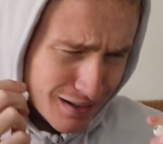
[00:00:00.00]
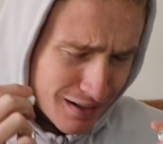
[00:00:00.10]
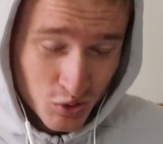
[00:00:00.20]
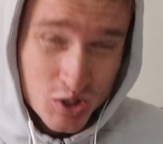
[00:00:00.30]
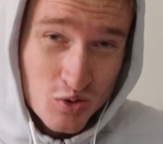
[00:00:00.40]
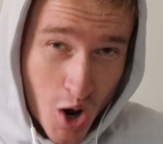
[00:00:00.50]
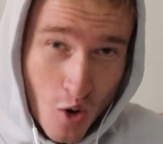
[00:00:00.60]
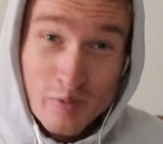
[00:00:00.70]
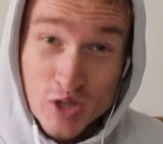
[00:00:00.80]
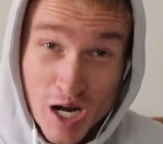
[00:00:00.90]
Don't you know
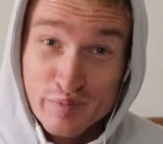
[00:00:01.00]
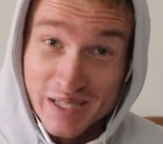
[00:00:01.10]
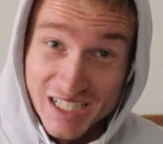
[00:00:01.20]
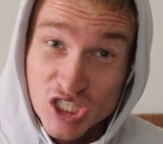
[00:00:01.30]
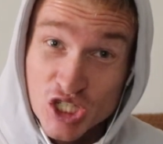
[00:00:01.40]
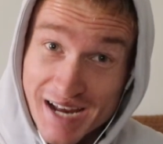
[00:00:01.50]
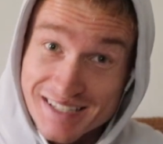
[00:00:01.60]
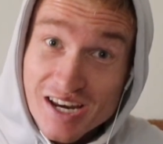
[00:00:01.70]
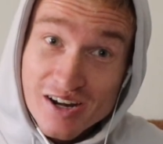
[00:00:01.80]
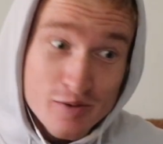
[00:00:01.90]
I'm trying to play chess
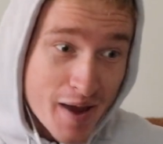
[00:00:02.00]
here,